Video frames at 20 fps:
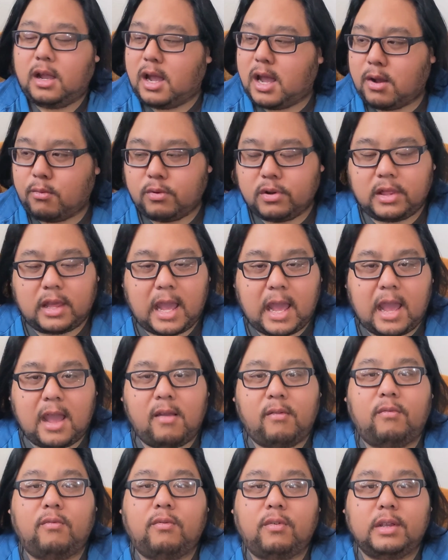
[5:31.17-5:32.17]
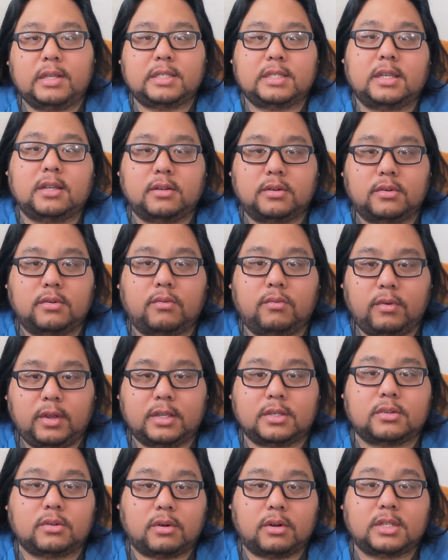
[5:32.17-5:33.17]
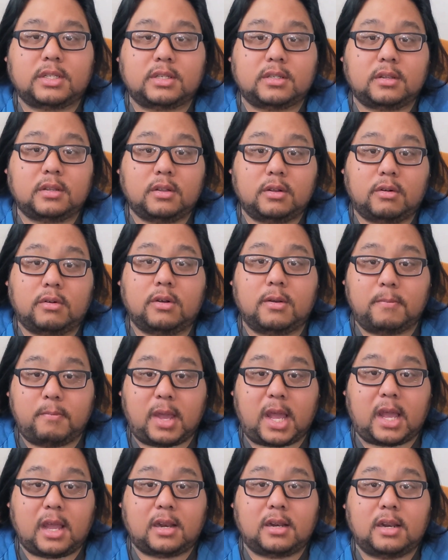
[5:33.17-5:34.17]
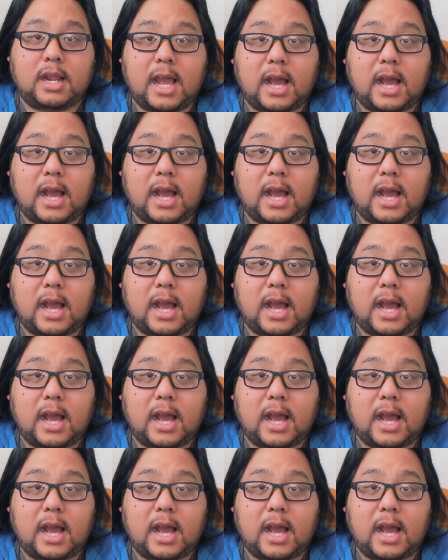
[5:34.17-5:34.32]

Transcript: And with every single resource known to man